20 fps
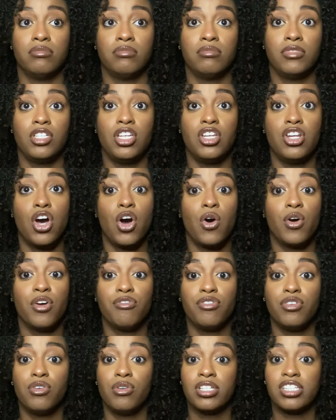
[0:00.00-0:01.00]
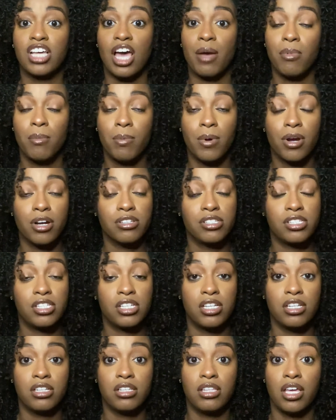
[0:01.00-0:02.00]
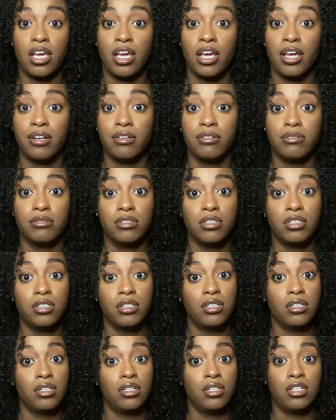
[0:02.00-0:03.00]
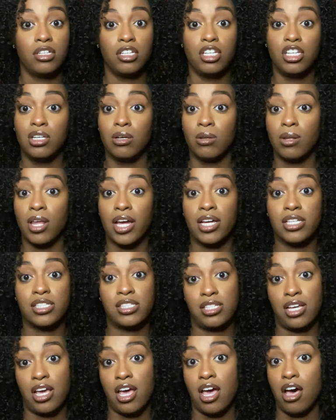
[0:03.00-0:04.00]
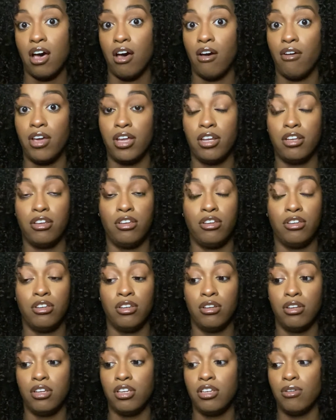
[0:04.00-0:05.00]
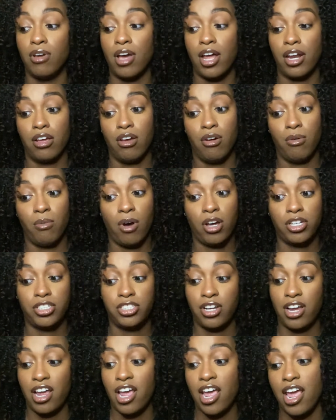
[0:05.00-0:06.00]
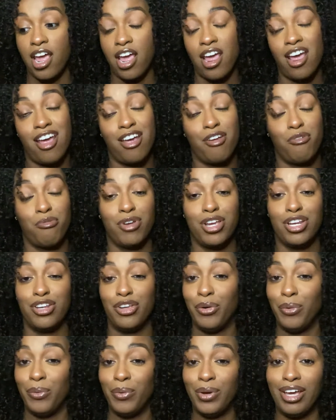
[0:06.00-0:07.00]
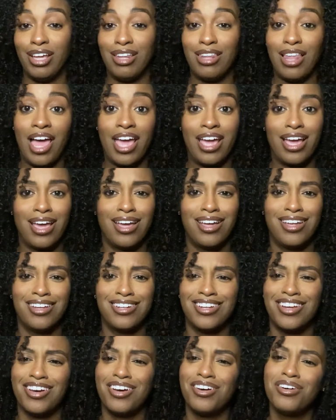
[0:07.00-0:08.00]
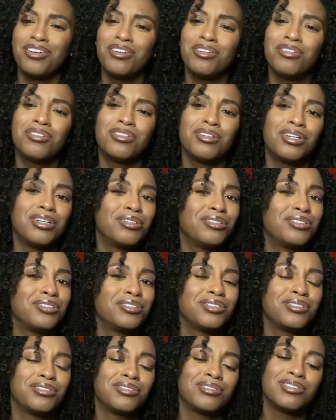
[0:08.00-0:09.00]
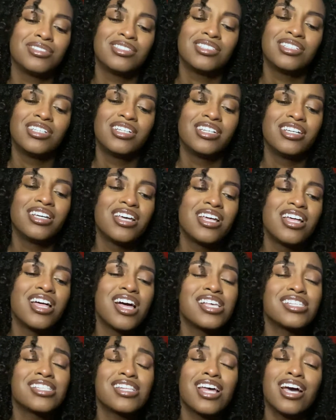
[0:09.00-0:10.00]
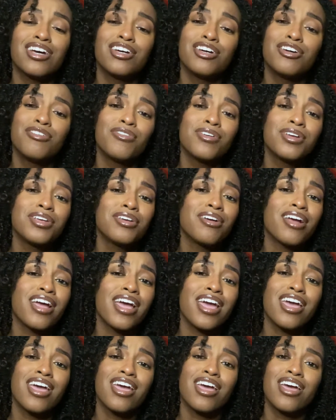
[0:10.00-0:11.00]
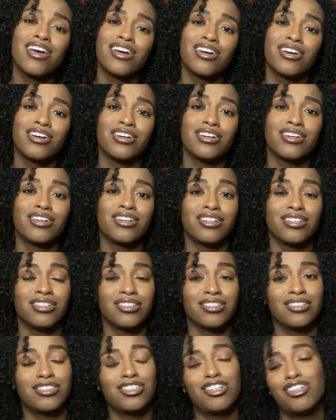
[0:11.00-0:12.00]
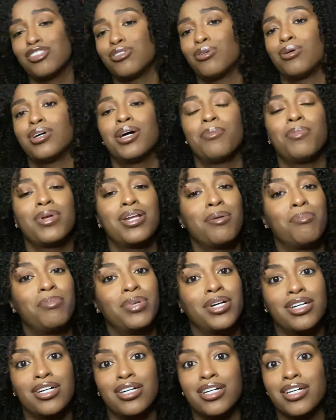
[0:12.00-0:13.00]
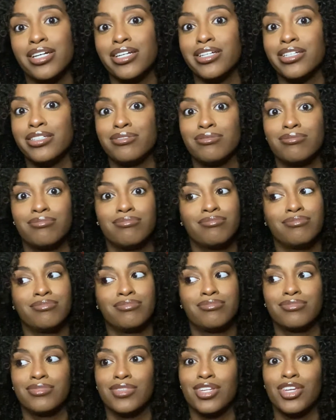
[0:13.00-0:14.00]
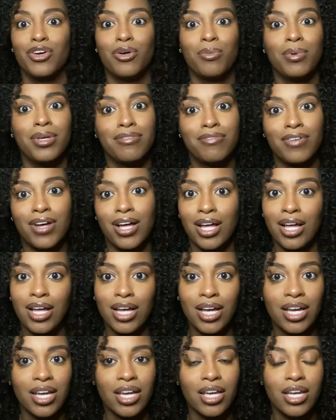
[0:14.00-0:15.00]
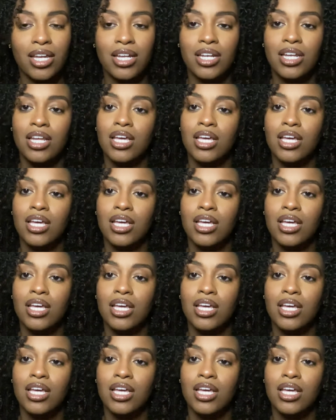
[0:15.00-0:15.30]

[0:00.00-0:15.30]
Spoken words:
if you the type of person that you don't like a style and you gotta go wash your hair and redo it, like, no, that's not good for your hair. Just throw it up in a bun. You'll be fine.